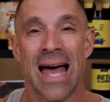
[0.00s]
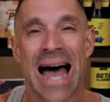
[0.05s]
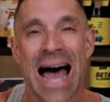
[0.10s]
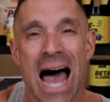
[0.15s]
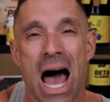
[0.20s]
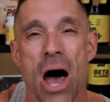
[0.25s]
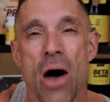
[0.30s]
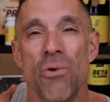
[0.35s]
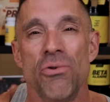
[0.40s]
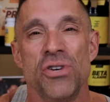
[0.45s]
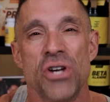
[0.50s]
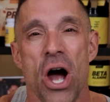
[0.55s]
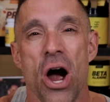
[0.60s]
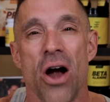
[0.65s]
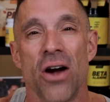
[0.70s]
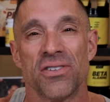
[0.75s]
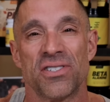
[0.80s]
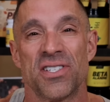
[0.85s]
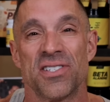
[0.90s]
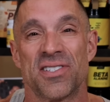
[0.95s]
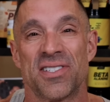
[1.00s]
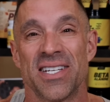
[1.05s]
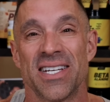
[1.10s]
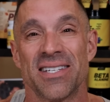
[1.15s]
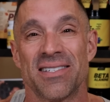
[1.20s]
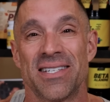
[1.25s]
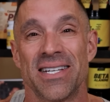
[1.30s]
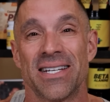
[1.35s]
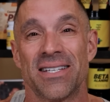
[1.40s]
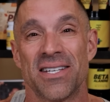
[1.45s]
How
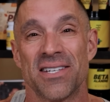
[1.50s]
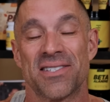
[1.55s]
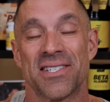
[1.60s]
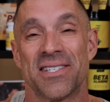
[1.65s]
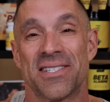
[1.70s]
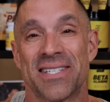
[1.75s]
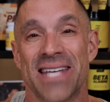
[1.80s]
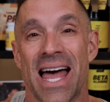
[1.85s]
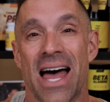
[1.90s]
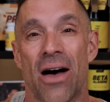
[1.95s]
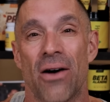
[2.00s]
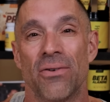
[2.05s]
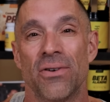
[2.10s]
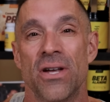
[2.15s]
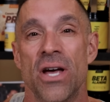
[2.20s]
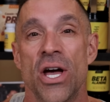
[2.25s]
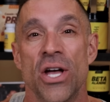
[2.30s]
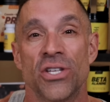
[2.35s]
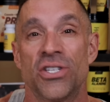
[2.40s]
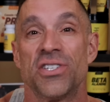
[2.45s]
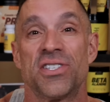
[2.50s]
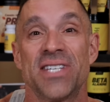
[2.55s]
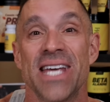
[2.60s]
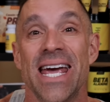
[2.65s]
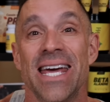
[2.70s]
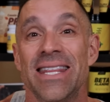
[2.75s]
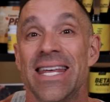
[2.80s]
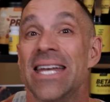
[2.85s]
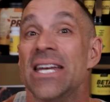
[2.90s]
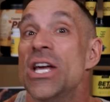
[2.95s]
narcissistic does it sound to
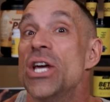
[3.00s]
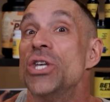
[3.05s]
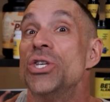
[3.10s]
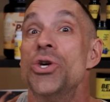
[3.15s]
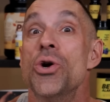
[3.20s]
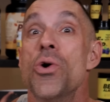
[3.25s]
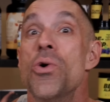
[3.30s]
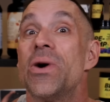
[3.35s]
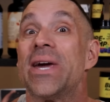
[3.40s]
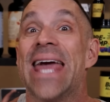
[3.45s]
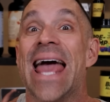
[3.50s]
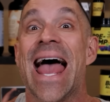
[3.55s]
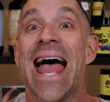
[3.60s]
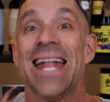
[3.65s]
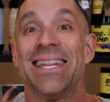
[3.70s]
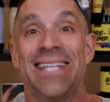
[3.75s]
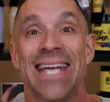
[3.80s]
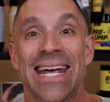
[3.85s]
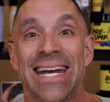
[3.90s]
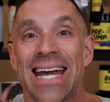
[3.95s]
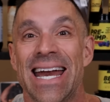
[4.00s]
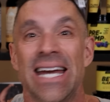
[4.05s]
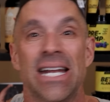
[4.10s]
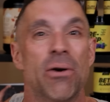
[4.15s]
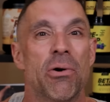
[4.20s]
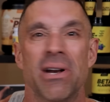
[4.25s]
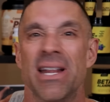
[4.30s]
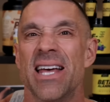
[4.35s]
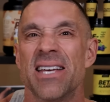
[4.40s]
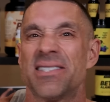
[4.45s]
say that you can't date
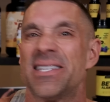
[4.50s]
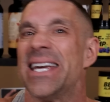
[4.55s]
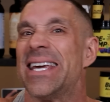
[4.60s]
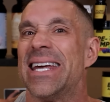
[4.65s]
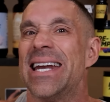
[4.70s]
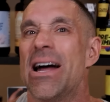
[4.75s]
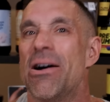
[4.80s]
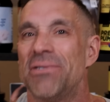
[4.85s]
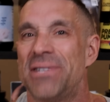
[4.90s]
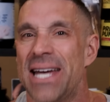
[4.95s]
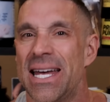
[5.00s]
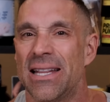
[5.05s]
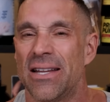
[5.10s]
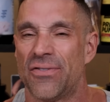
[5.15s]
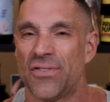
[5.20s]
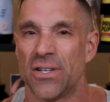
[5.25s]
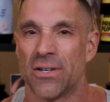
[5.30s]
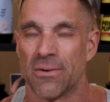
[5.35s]
anyone unless they can out deadlift